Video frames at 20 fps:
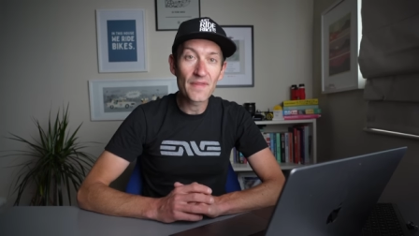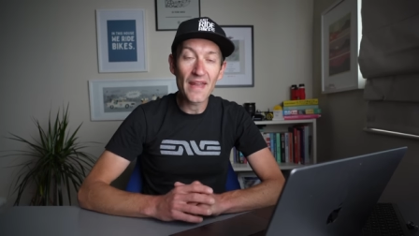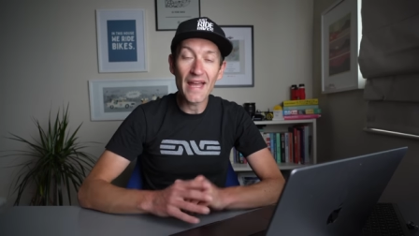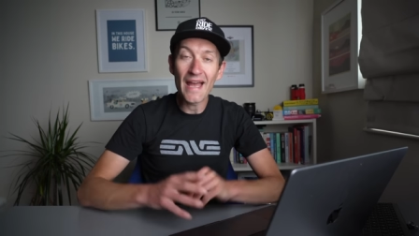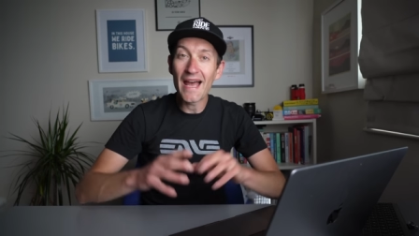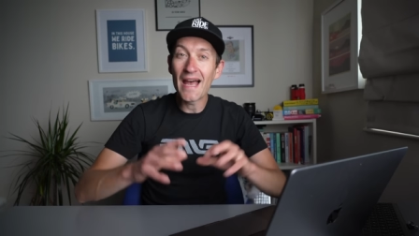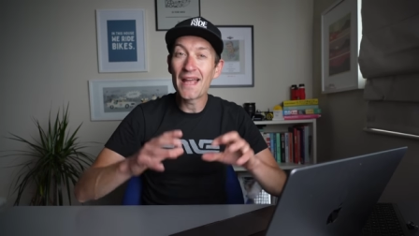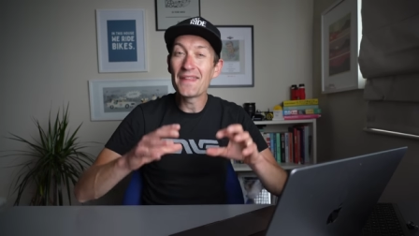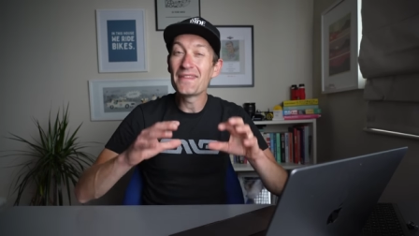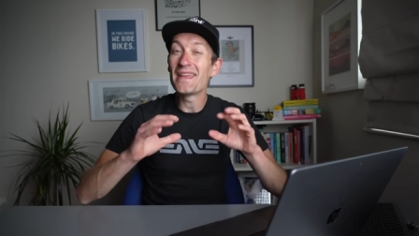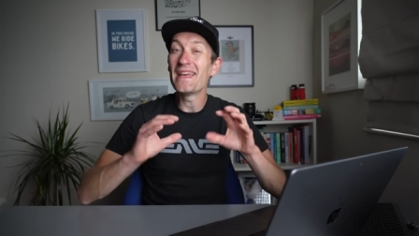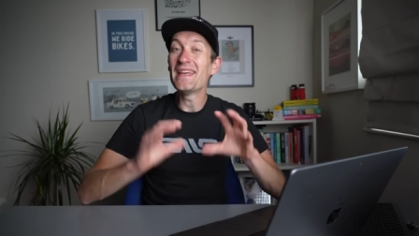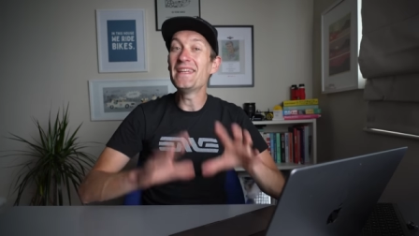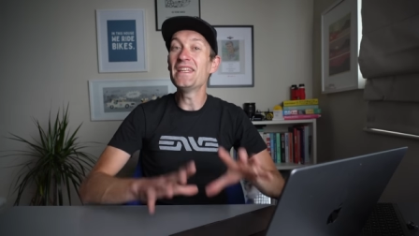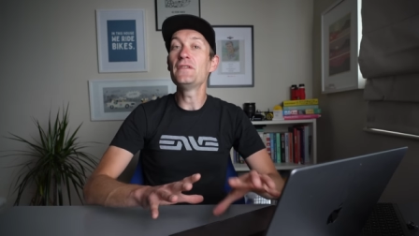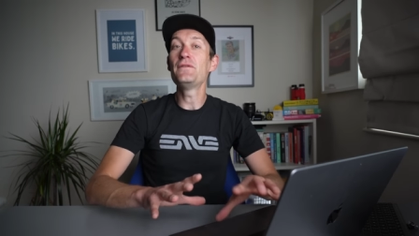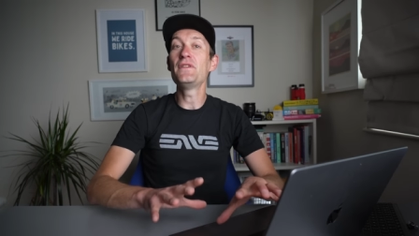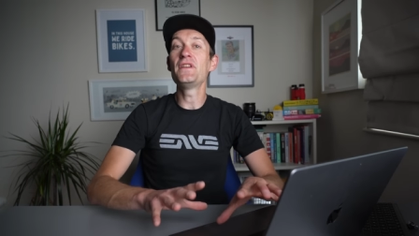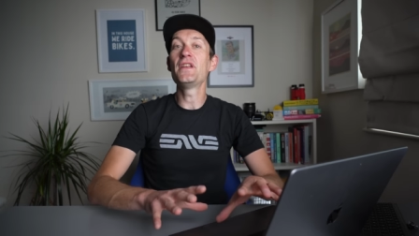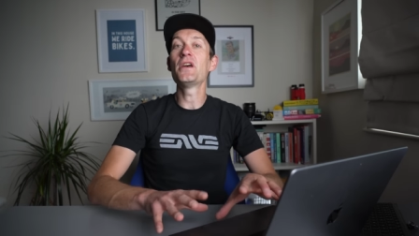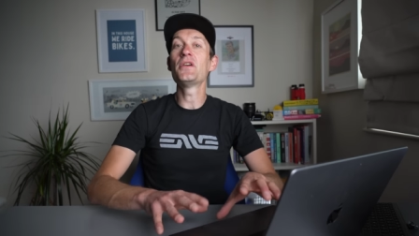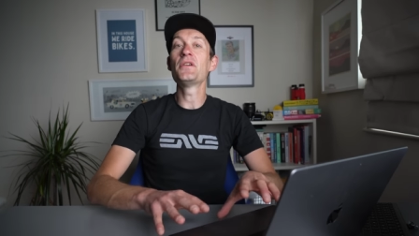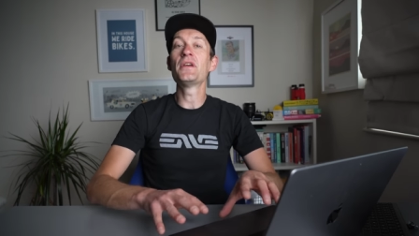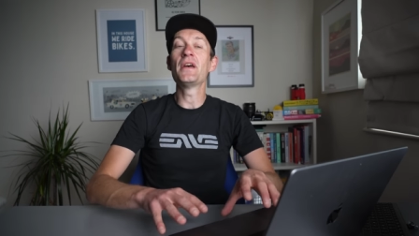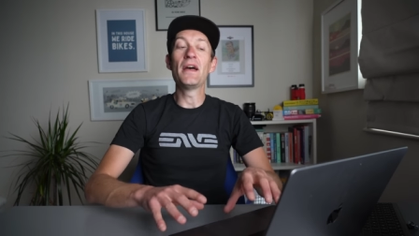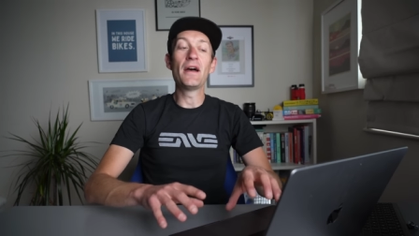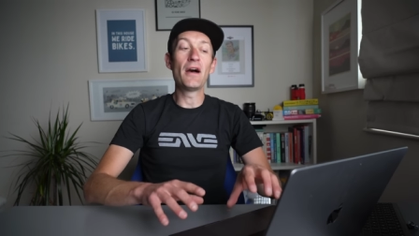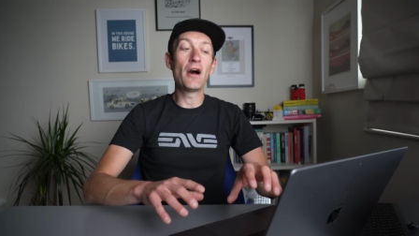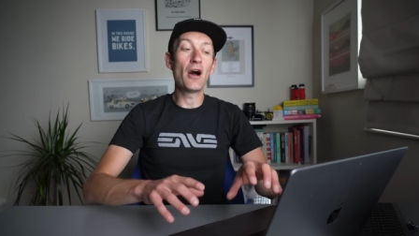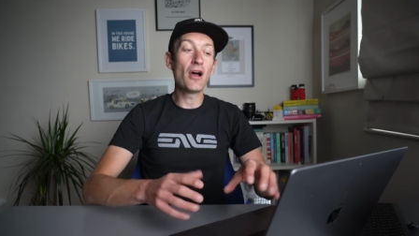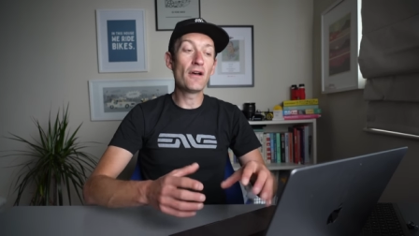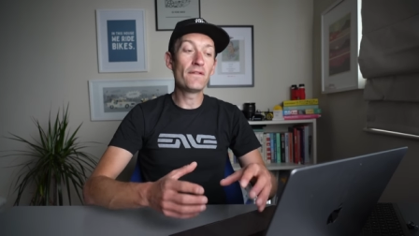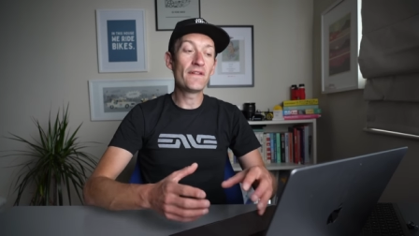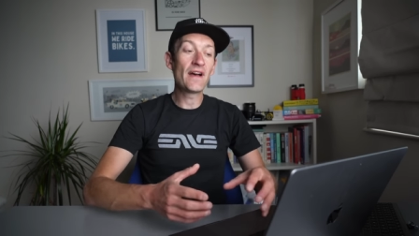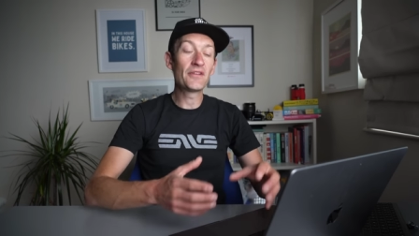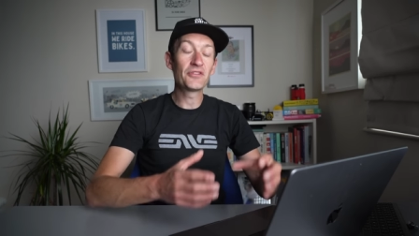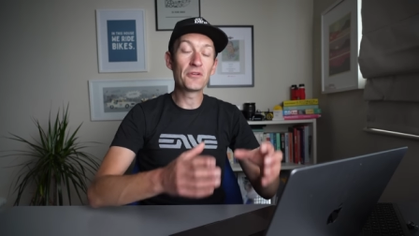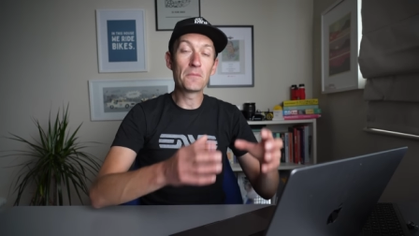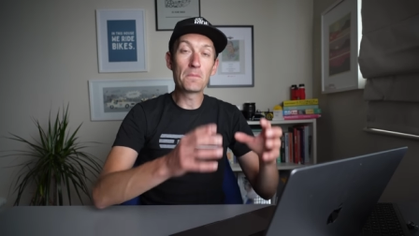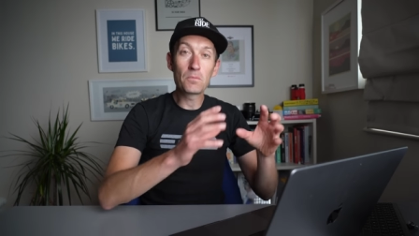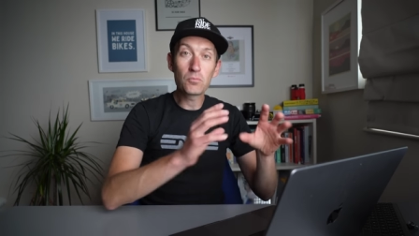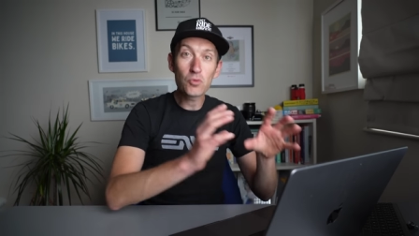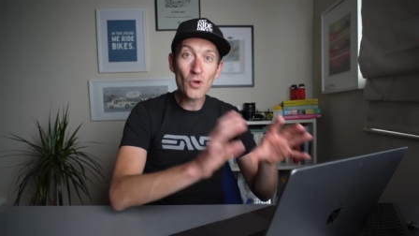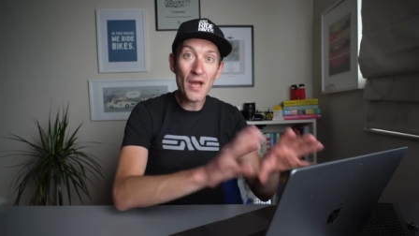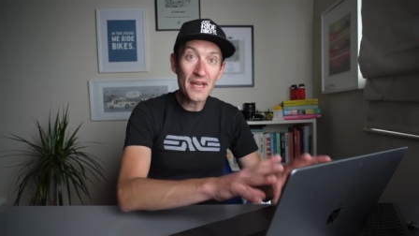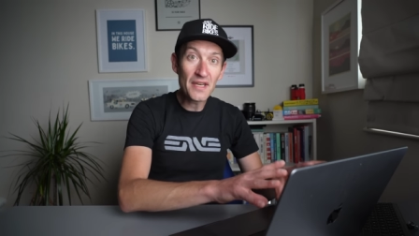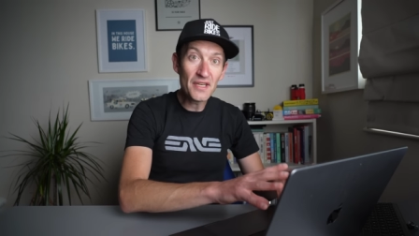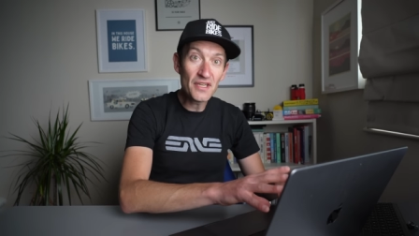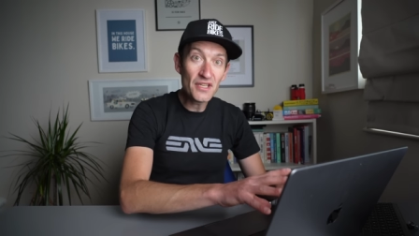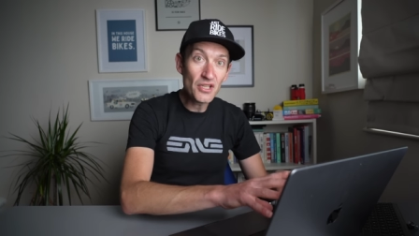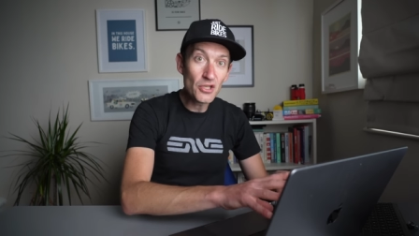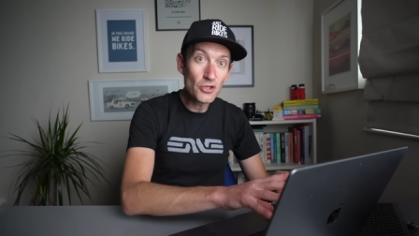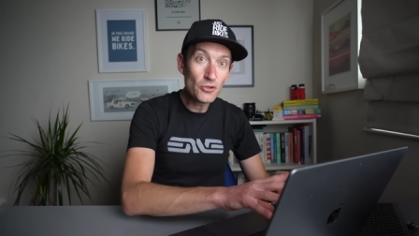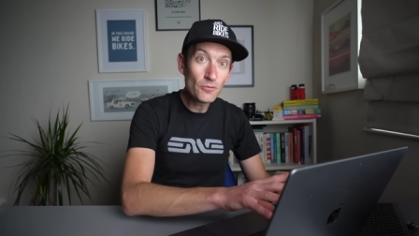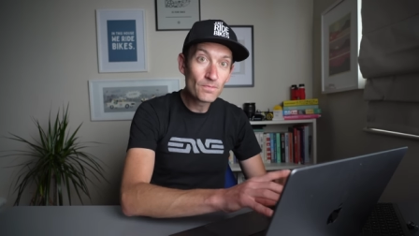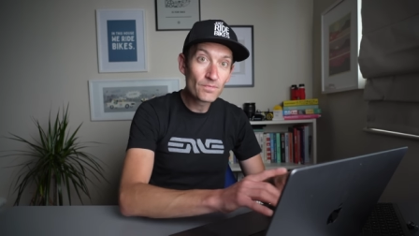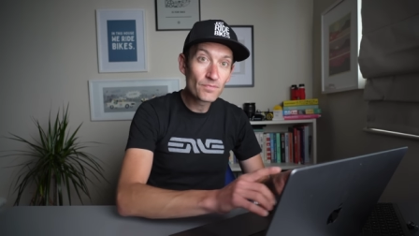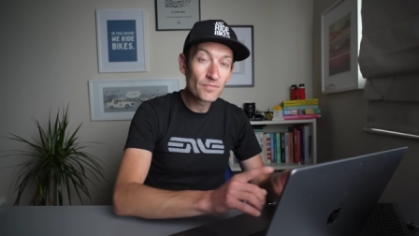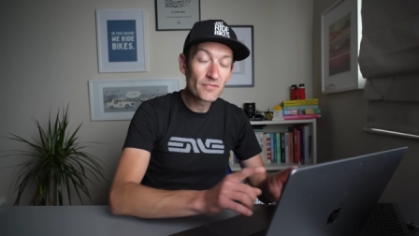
and in this video I found some brand new